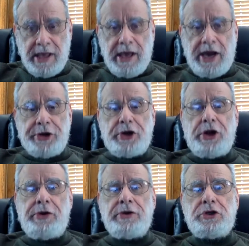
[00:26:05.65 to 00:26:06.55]
I
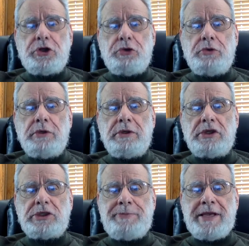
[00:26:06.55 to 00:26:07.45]
encourage you to
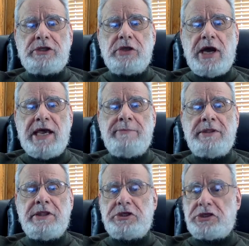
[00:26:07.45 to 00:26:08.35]
spend time in
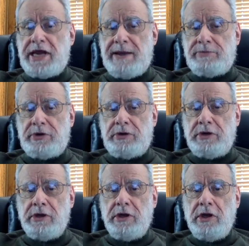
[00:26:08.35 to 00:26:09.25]
this chapter
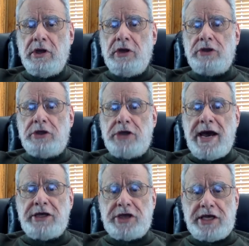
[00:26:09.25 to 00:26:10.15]
to
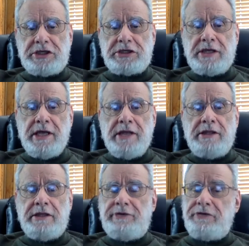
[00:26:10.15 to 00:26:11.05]
digest the
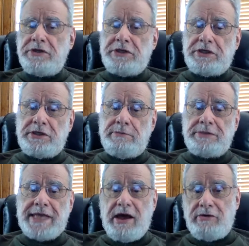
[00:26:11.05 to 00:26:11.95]
different systems,
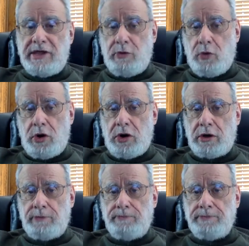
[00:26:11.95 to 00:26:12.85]
how they work,
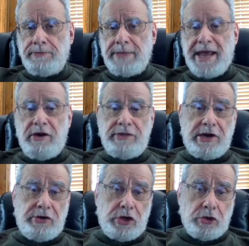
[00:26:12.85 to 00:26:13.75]
how
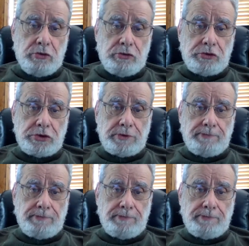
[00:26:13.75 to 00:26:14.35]
they're used,